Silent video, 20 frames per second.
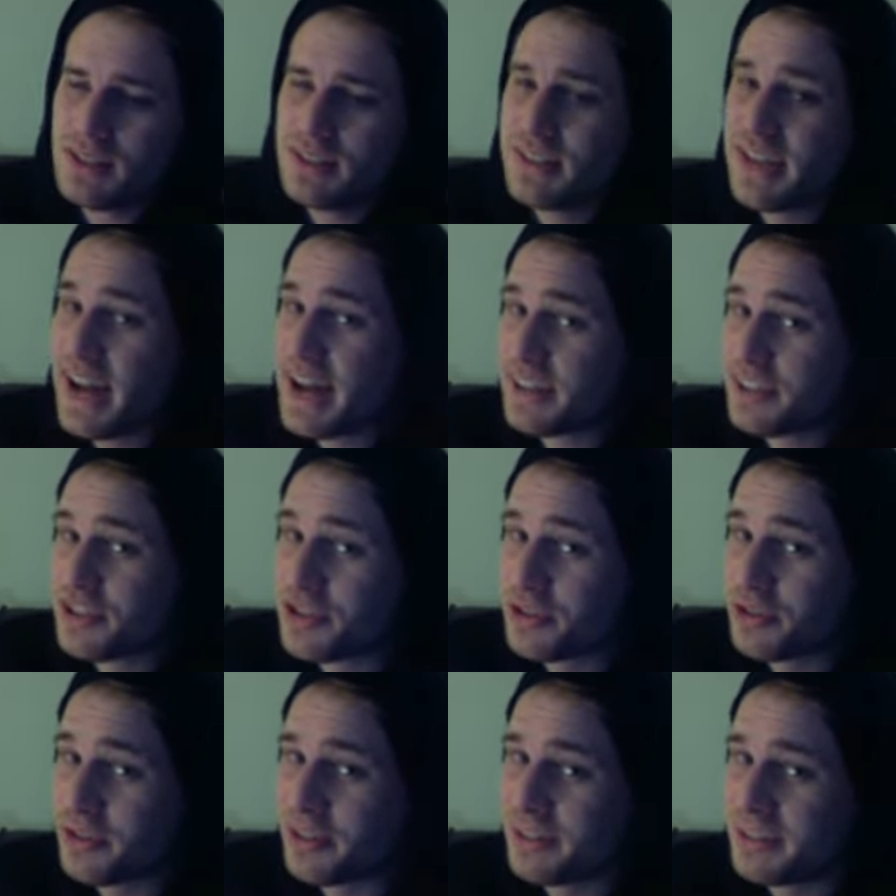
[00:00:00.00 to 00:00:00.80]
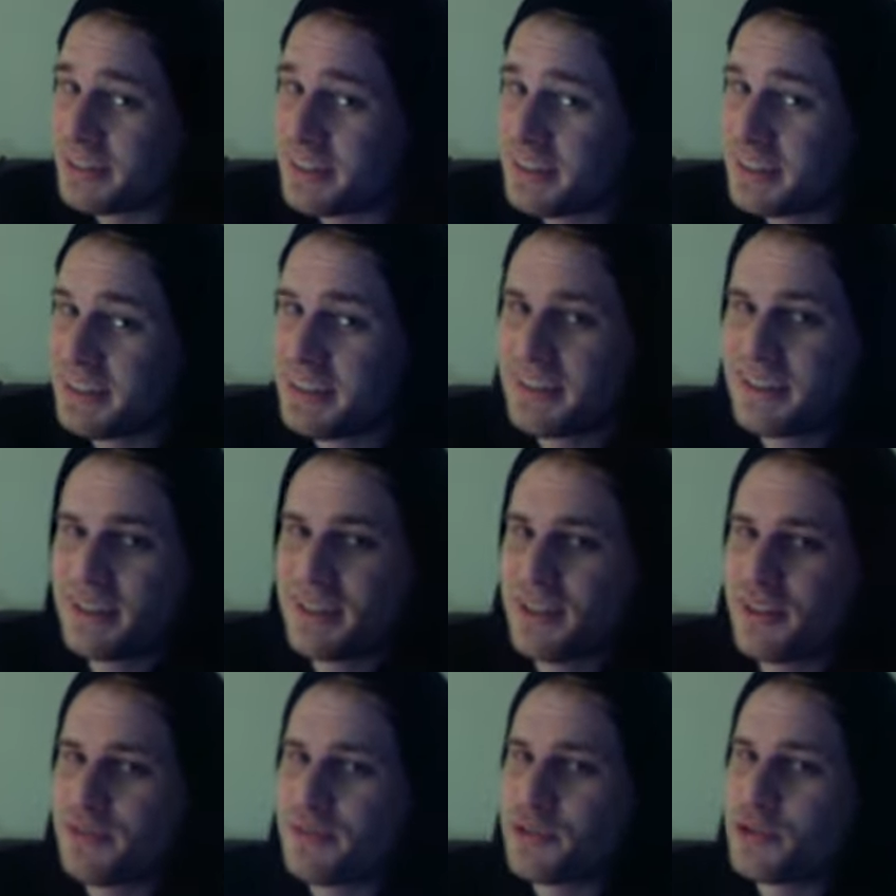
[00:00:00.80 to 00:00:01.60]
naturally,
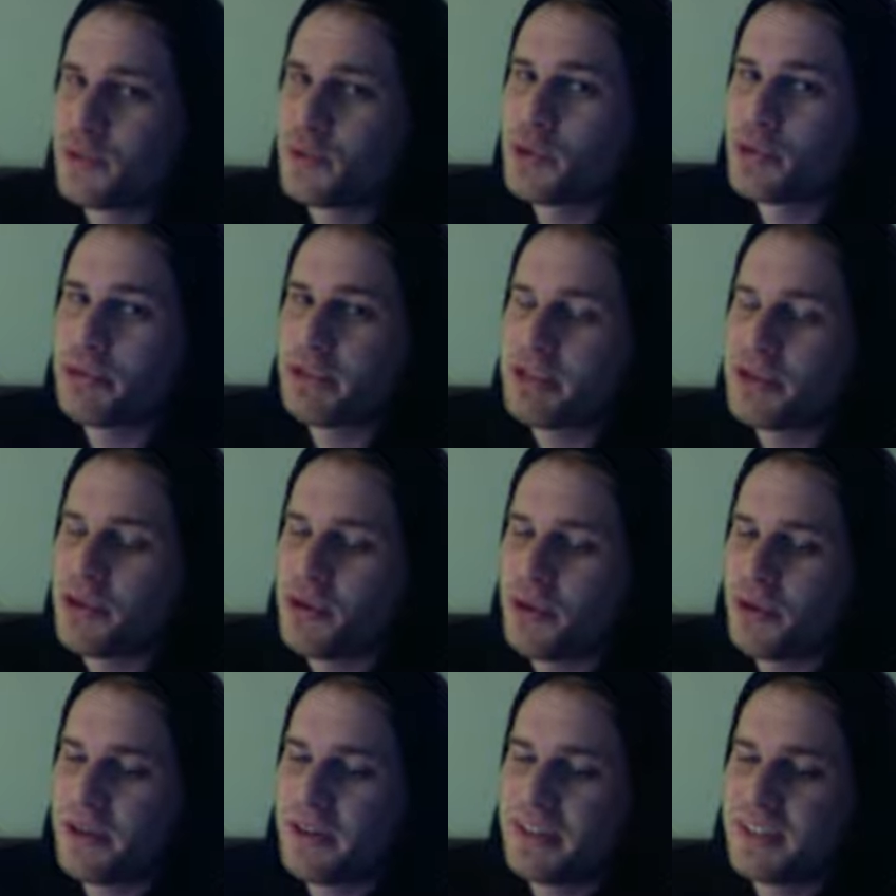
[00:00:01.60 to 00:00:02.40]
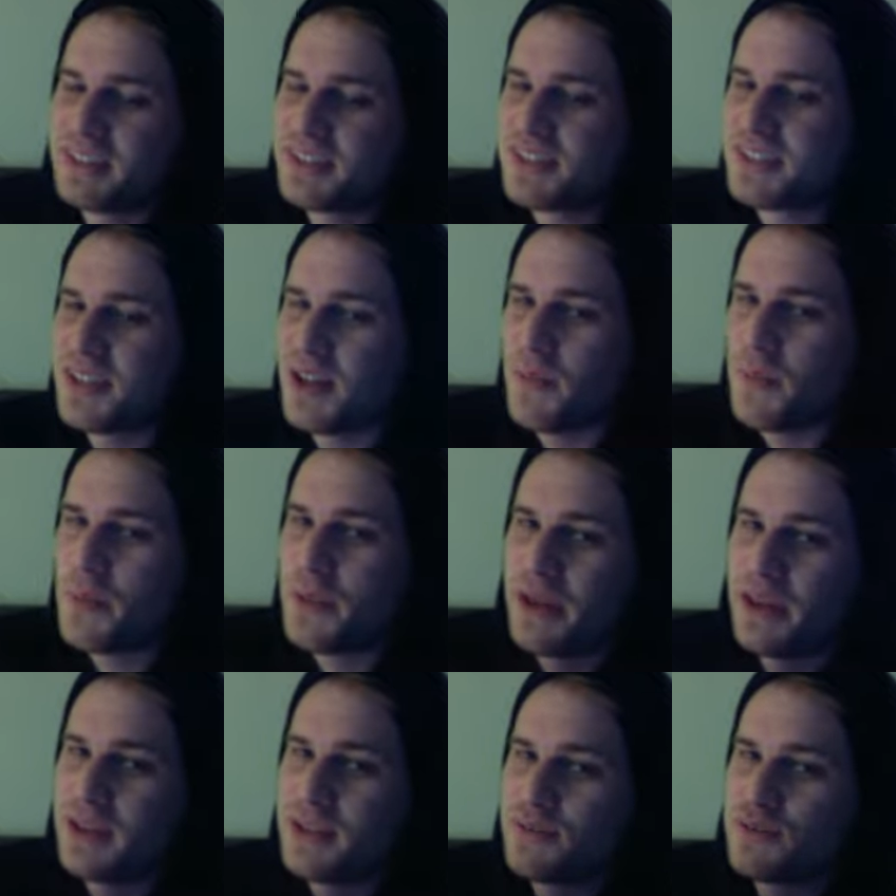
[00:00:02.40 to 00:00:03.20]
if you were recording
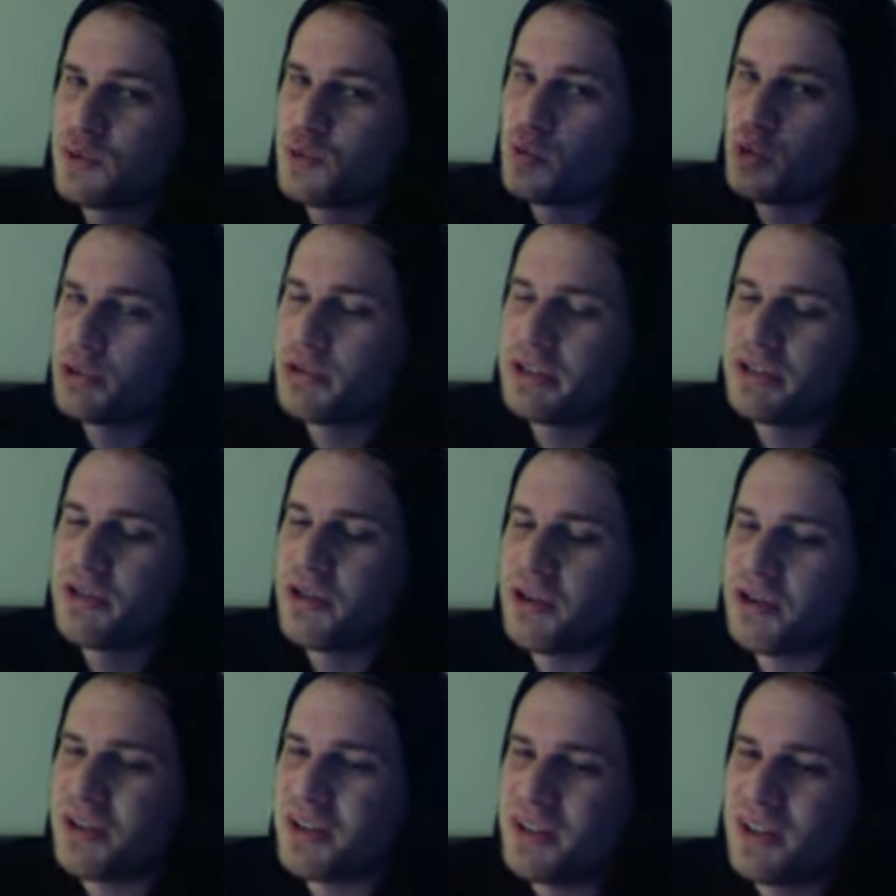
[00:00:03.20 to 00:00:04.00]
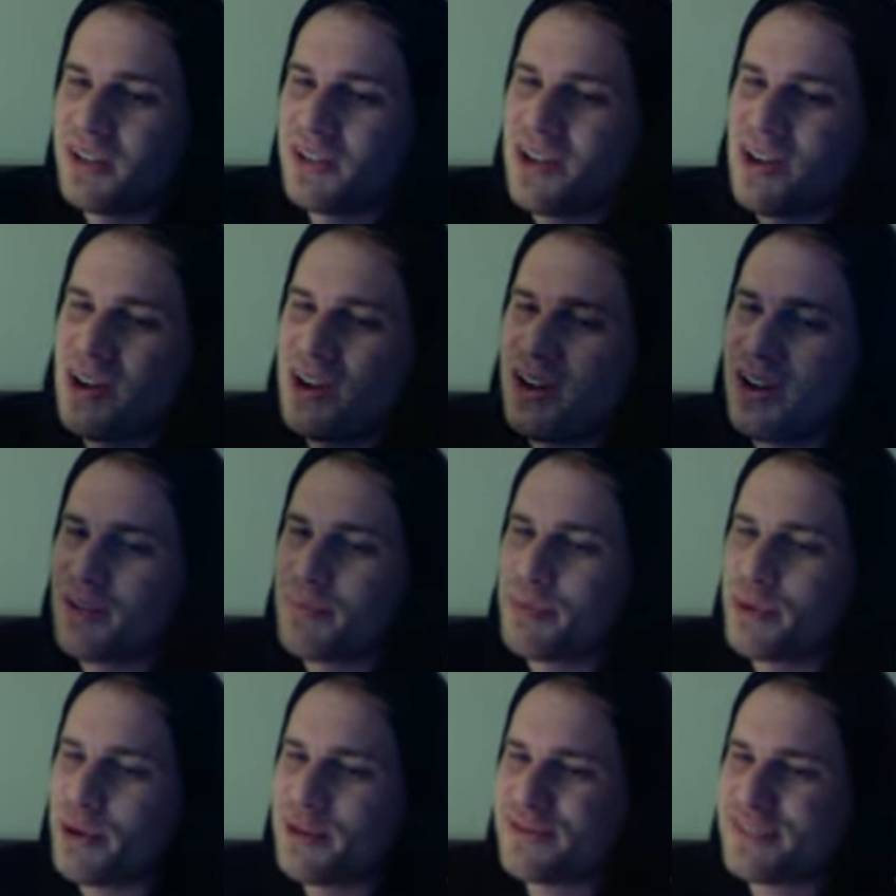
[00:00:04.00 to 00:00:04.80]
something, if you were recording a
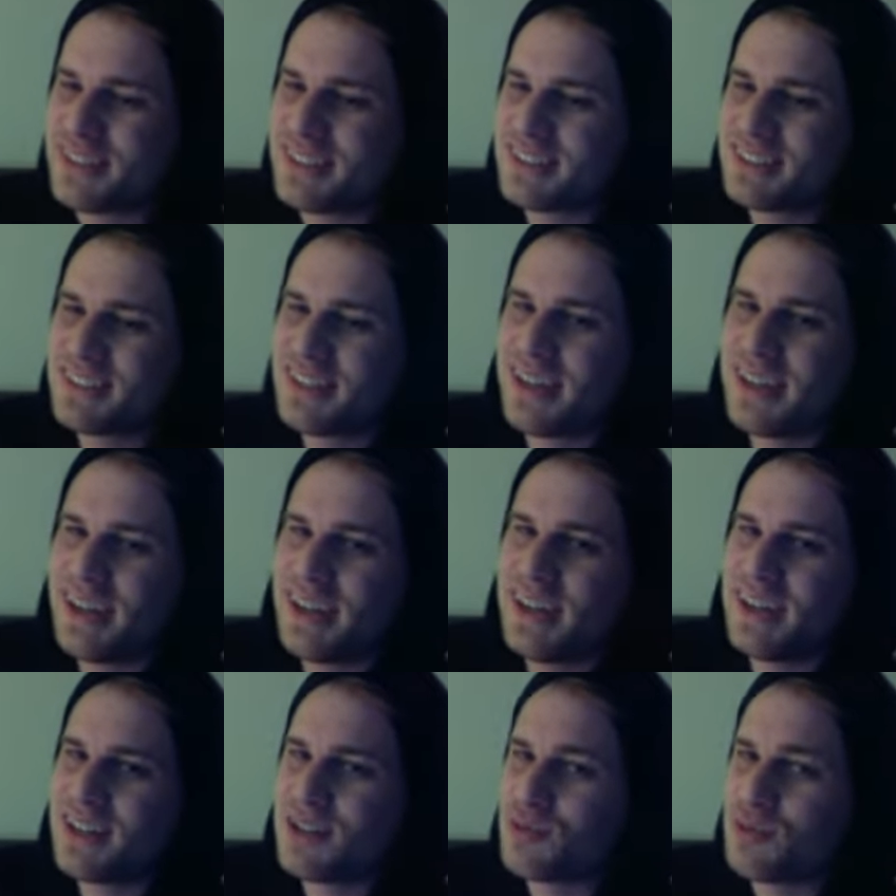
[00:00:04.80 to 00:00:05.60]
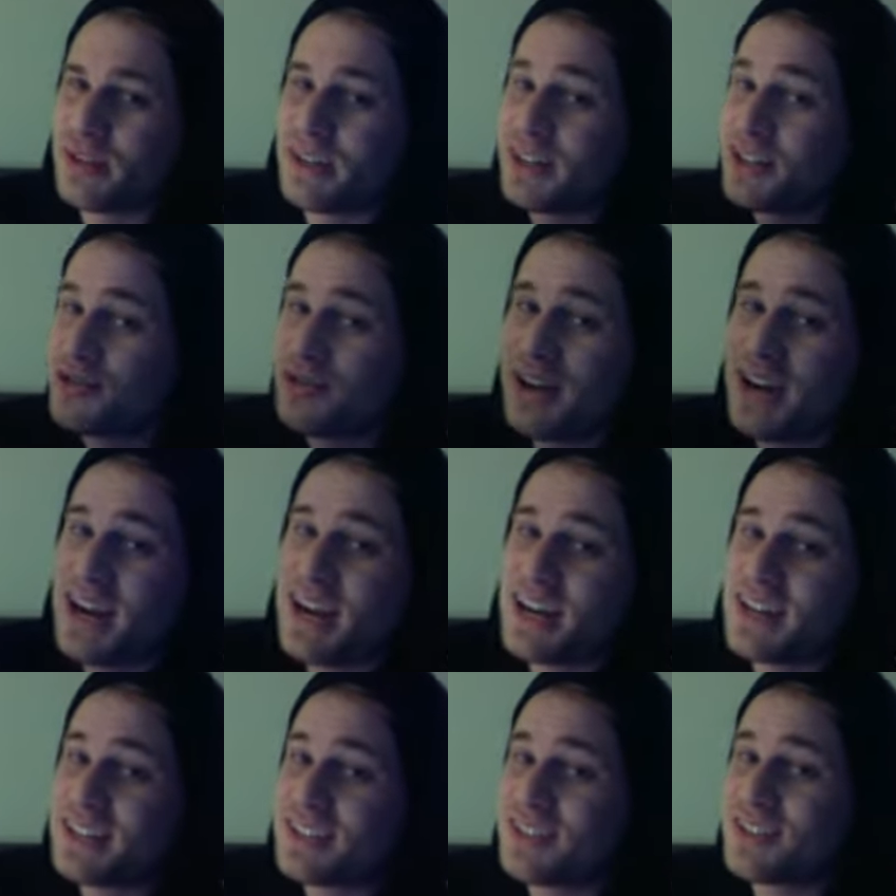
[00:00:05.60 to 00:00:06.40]
long perfect take, when it
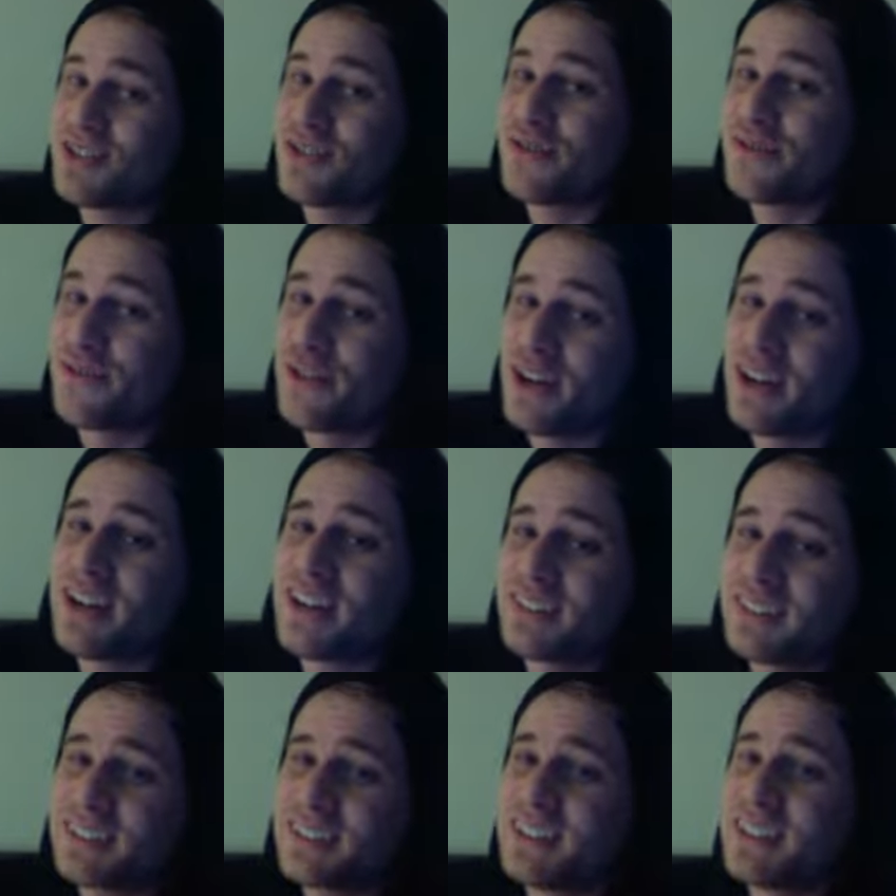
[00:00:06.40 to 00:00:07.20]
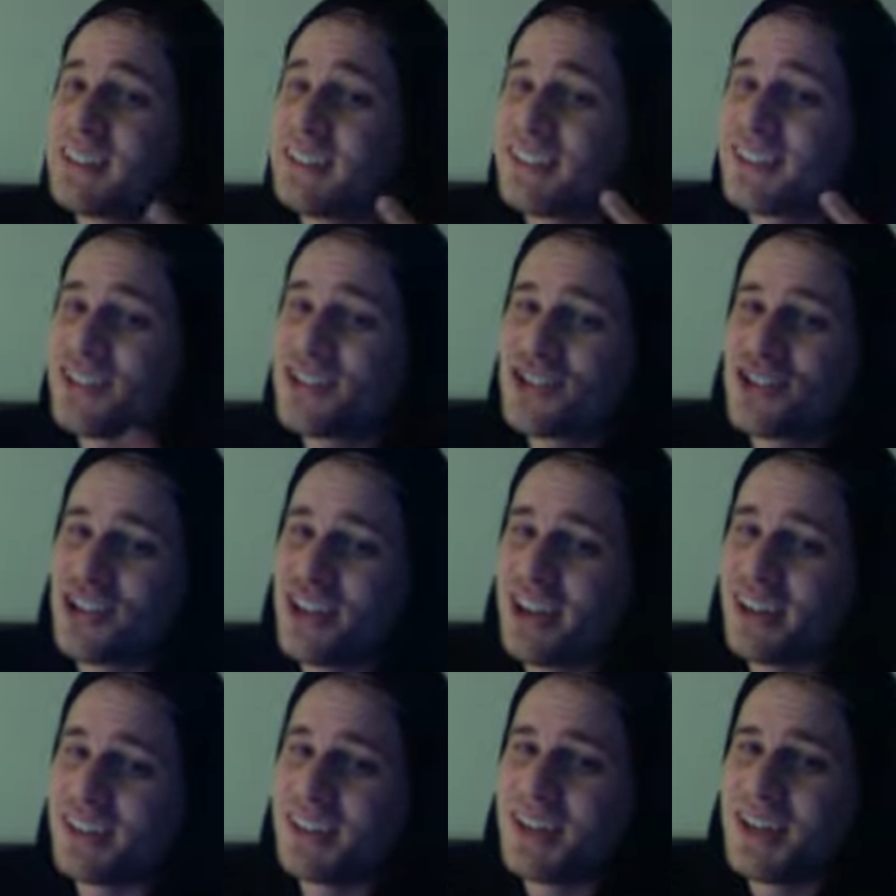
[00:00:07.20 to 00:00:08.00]
crashed, you're fucking eating
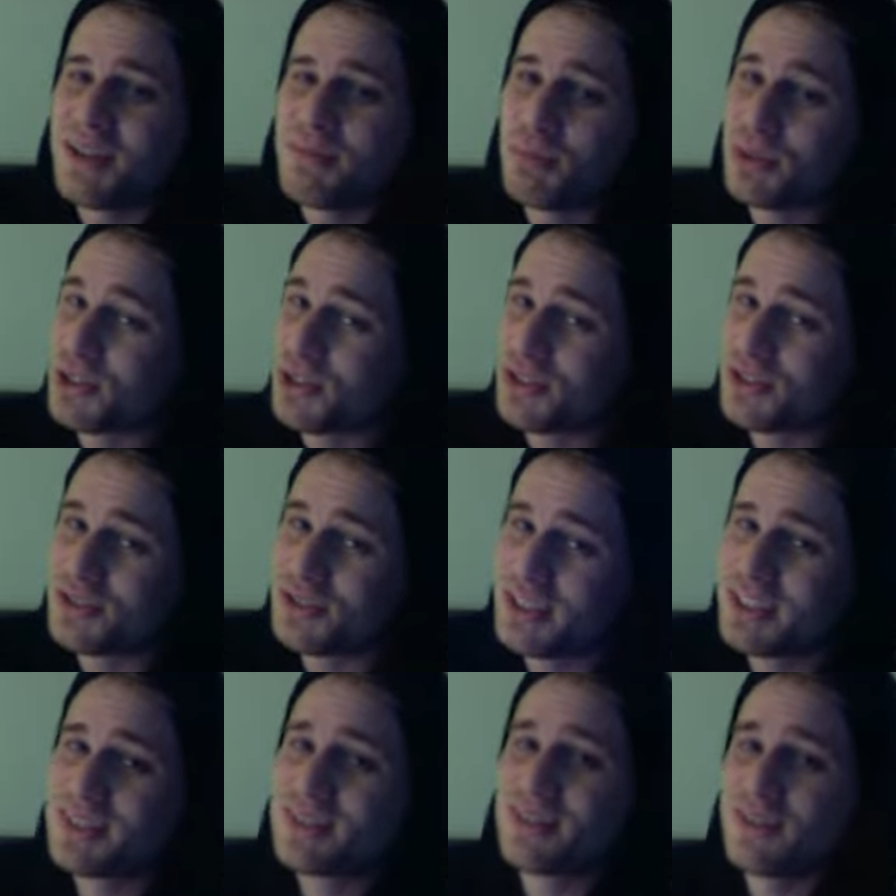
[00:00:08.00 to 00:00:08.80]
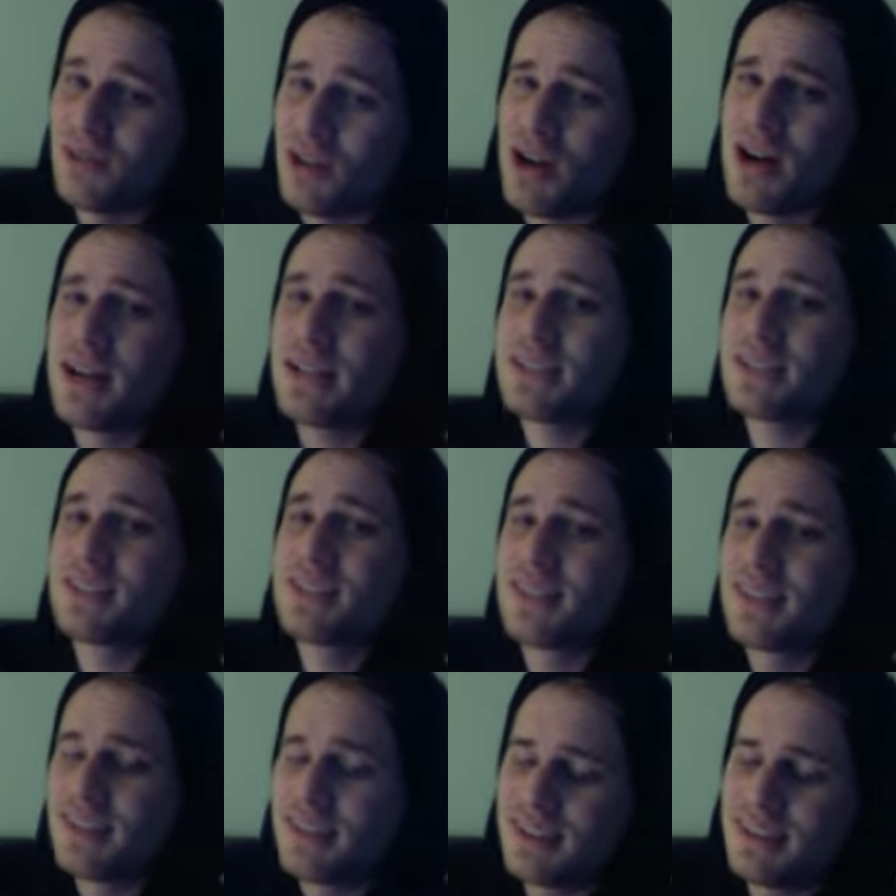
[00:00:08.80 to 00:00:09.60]
shit, because it's
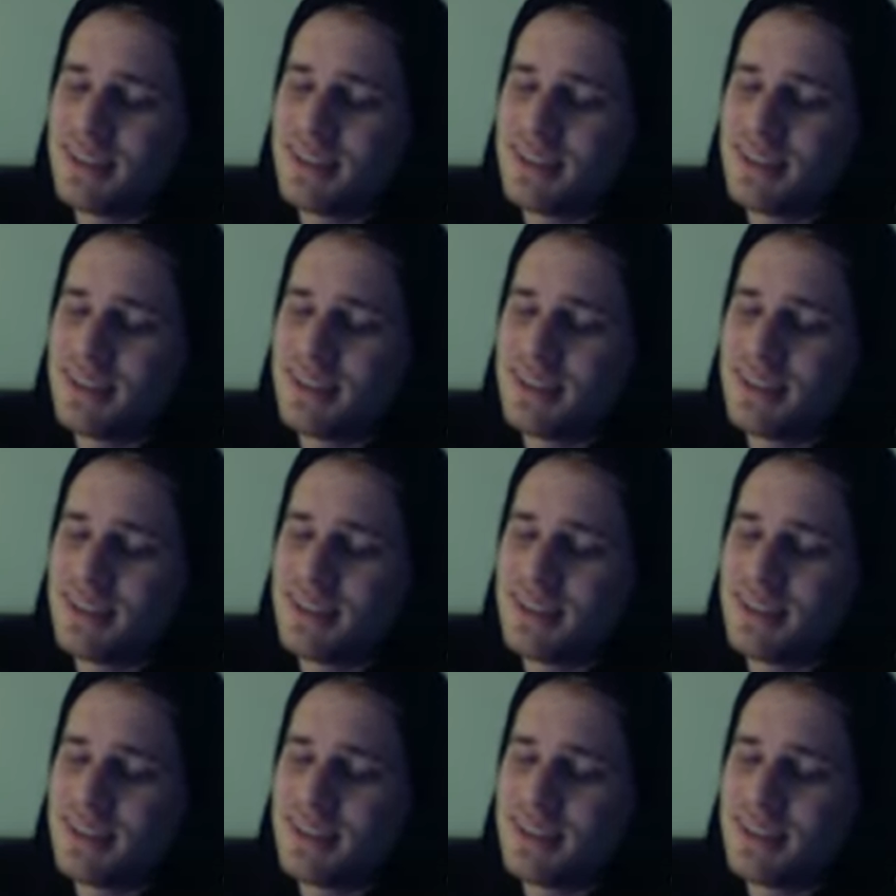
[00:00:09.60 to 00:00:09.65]
lost.